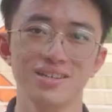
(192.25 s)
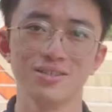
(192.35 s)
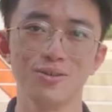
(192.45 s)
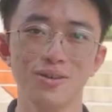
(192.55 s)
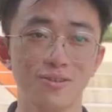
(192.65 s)

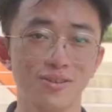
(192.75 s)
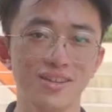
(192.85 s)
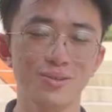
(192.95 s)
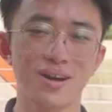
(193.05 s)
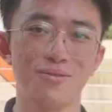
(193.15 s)
So
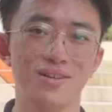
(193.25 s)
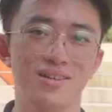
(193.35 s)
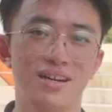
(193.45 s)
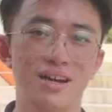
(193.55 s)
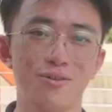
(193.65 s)
according to
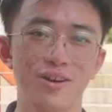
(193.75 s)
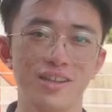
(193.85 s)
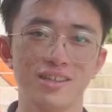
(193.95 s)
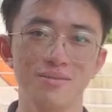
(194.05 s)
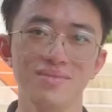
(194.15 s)
our
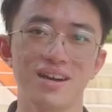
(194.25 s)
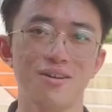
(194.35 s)
algorithm,